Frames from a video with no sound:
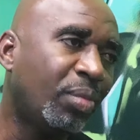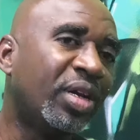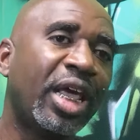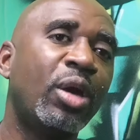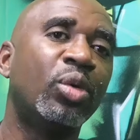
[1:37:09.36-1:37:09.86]

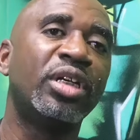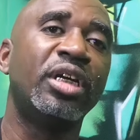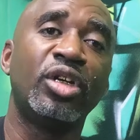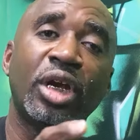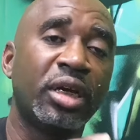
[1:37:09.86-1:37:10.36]
No, but they
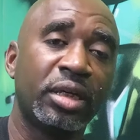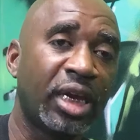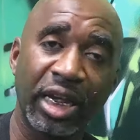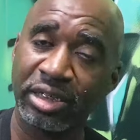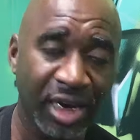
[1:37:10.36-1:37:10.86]
was
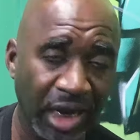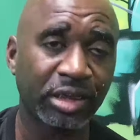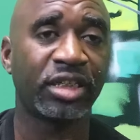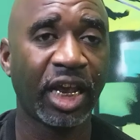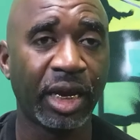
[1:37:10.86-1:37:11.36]
it. that's
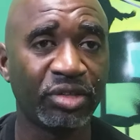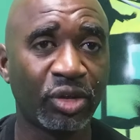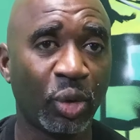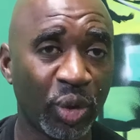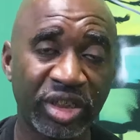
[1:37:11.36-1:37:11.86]
not the
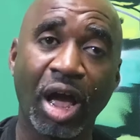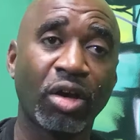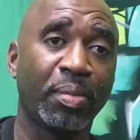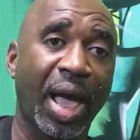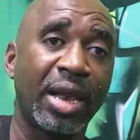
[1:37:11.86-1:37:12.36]
same story. We
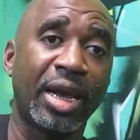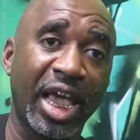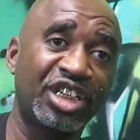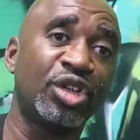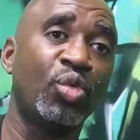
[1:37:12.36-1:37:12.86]
talking
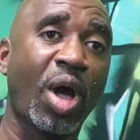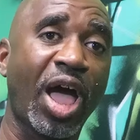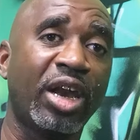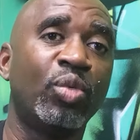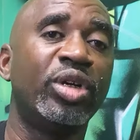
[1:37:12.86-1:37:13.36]
about
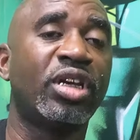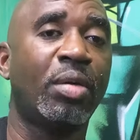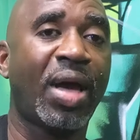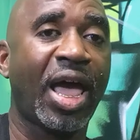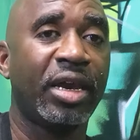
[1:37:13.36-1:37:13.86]
nationwide and we
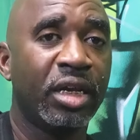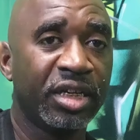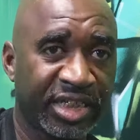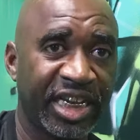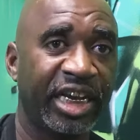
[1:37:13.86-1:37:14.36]
talking
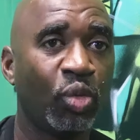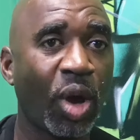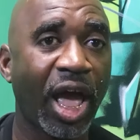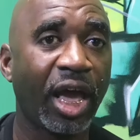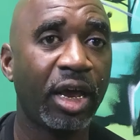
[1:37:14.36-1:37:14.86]
about
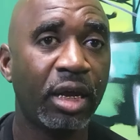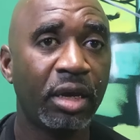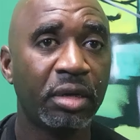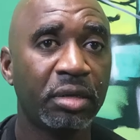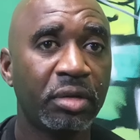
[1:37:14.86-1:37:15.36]
citywide.
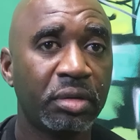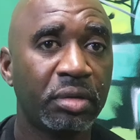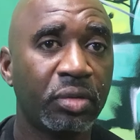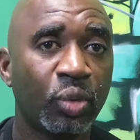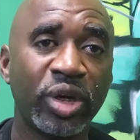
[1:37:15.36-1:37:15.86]

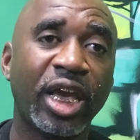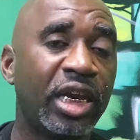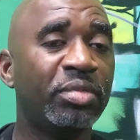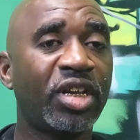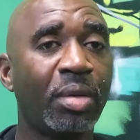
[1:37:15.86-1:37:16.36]
Okay. We
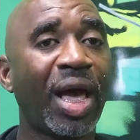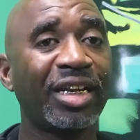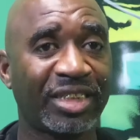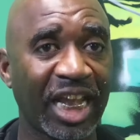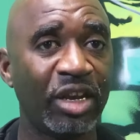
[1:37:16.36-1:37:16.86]
ain't even talking
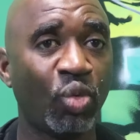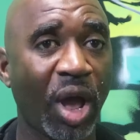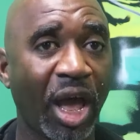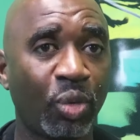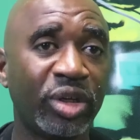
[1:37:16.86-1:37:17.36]
about
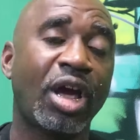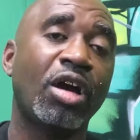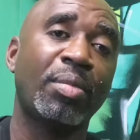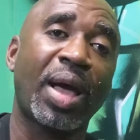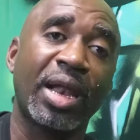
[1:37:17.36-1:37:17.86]
statewide. We
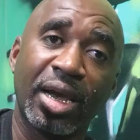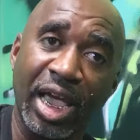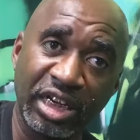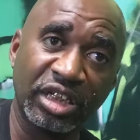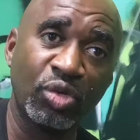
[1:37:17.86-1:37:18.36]
talking
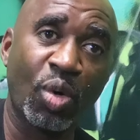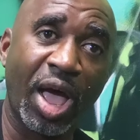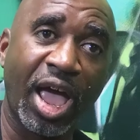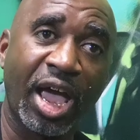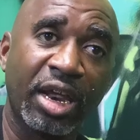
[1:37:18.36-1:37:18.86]
about
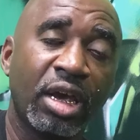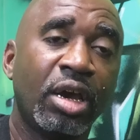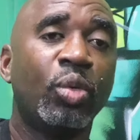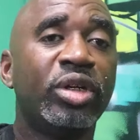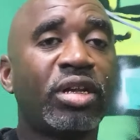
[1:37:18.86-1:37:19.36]

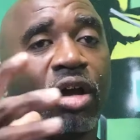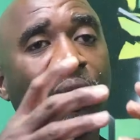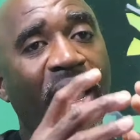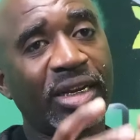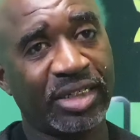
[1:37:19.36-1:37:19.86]
nationwide. We
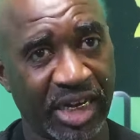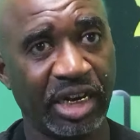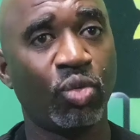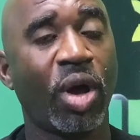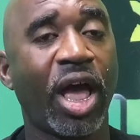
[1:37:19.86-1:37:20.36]
talking about
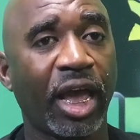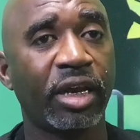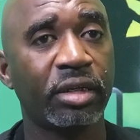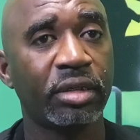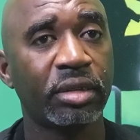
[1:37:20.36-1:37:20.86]

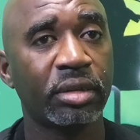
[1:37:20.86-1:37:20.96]
citywide.